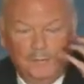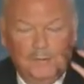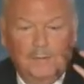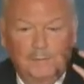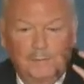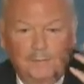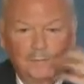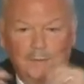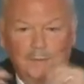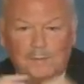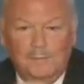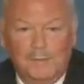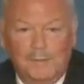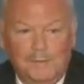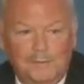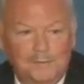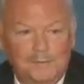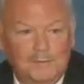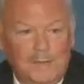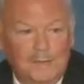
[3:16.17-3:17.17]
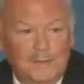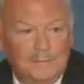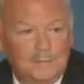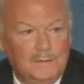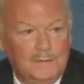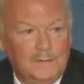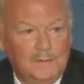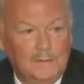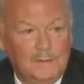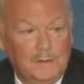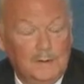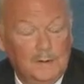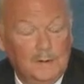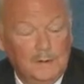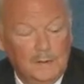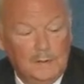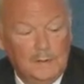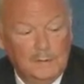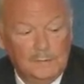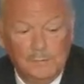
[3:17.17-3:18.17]
something sexy in there.
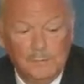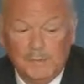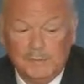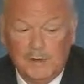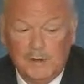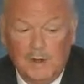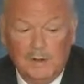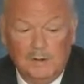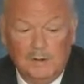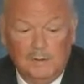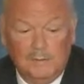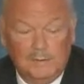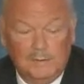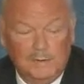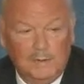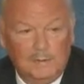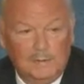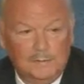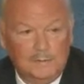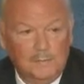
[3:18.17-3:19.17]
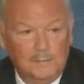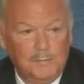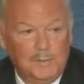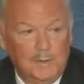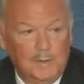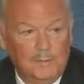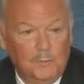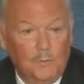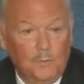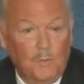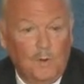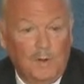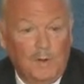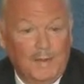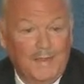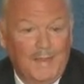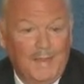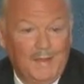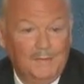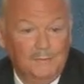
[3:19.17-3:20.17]
It's much harder to get something on the war on
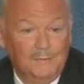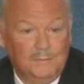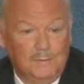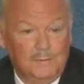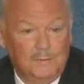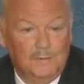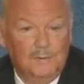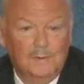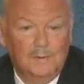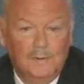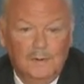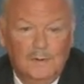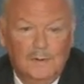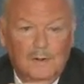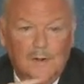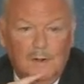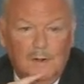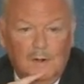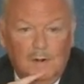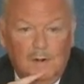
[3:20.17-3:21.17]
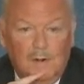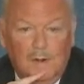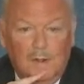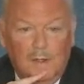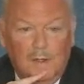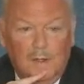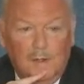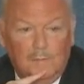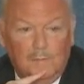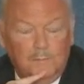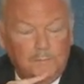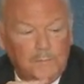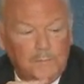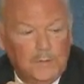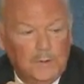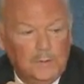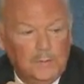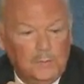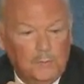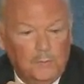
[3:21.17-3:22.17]
cancer, or
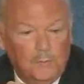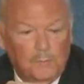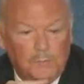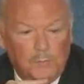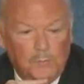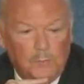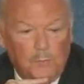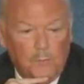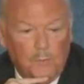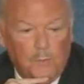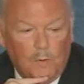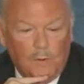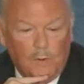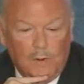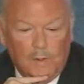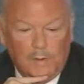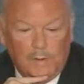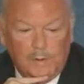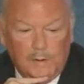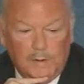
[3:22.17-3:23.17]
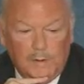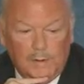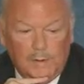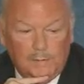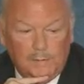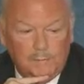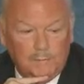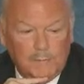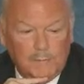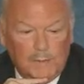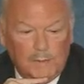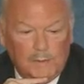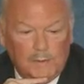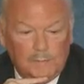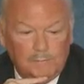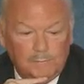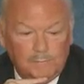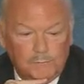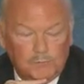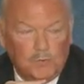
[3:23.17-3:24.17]
the war on
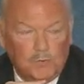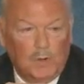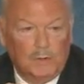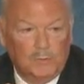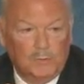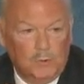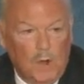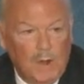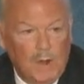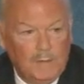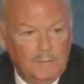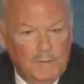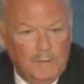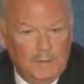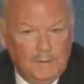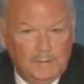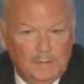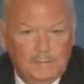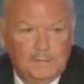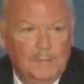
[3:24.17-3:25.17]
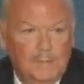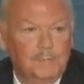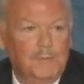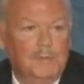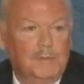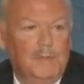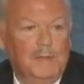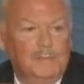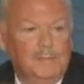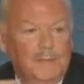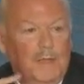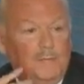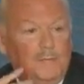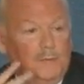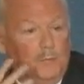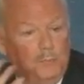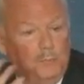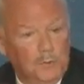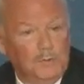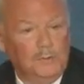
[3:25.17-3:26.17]
drunk driving, something like that
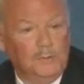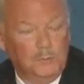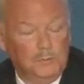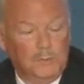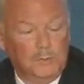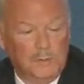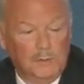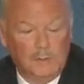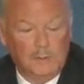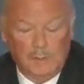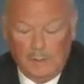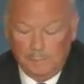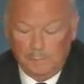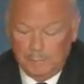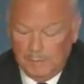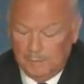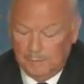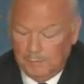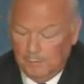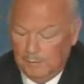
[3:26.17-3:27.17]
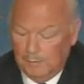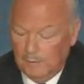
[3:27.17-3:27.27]
really do kill a lot of people.